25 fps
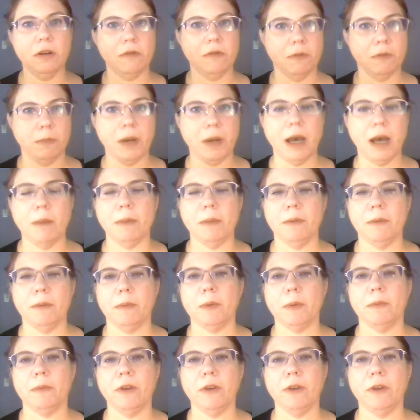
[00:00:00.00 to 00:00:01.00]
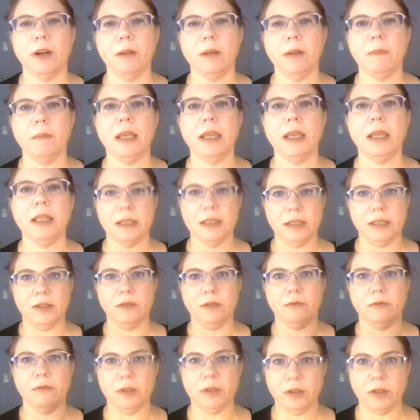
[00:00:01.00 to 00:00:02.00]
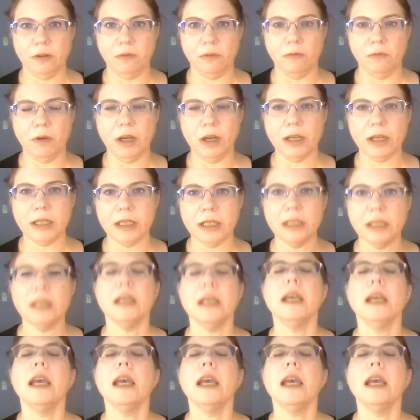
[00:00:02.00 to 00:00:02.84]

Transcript: It would pop up in front of me. This is the result wanted.